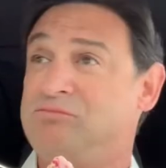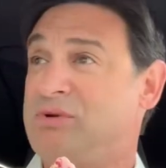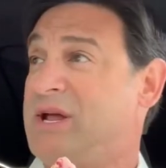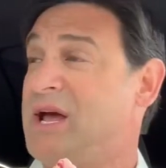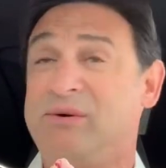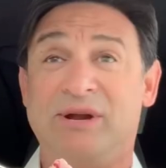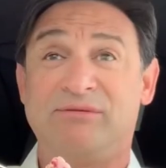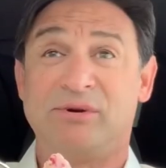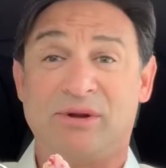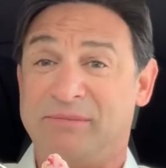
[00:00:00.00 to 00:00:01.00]
break out
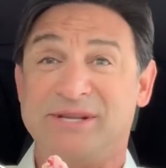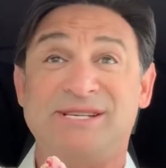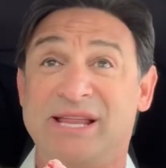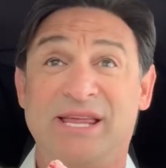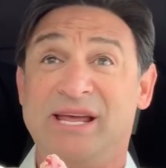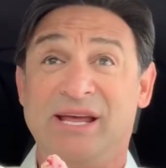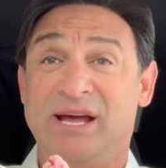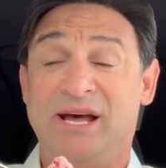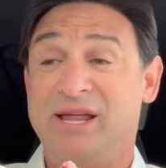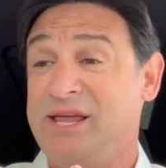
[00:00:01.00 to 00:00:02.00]
whatever, I mean, set
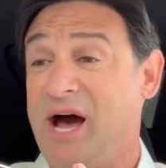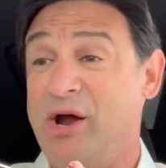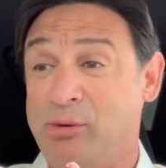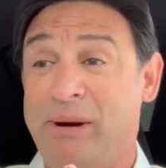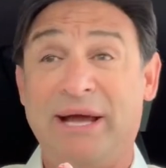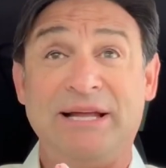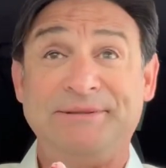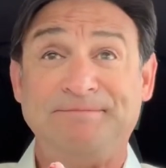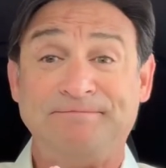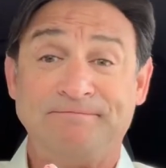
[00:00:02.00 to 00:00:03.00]
the autopilot,
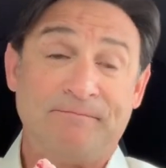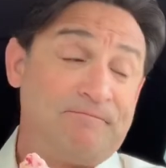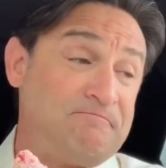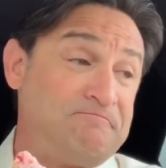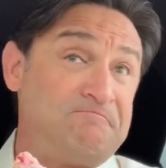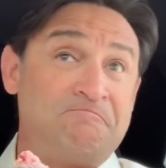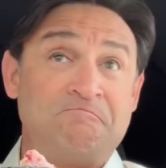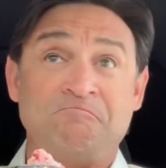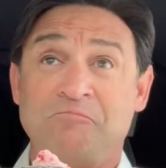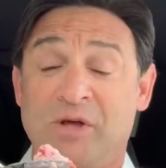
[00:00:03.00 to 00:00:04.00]

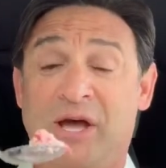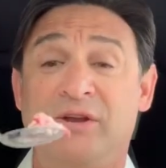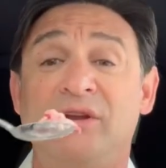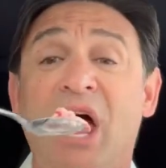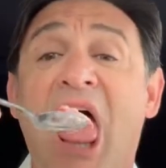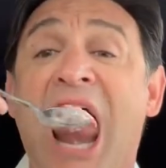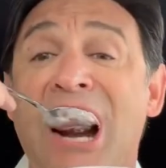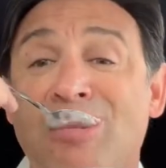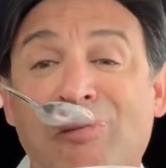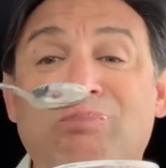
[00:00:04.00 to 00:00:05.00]
and
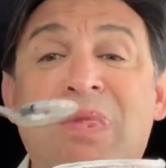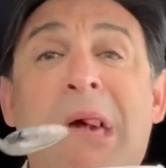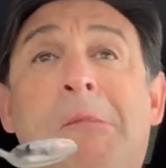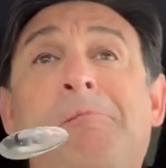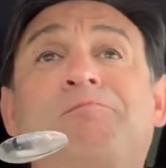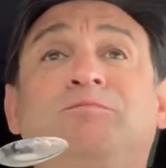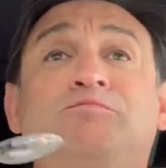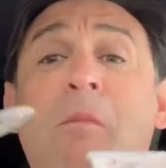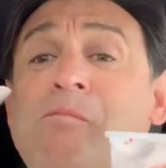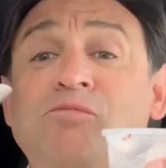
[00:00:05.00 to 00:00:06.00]

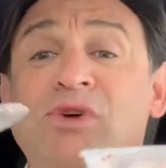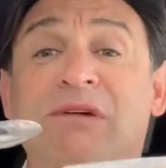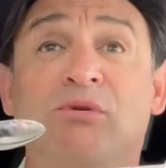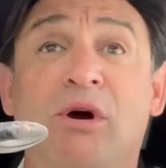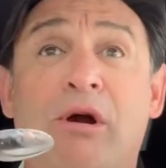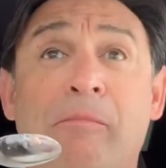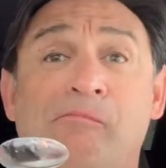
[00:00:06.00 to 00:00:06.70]
drive to work.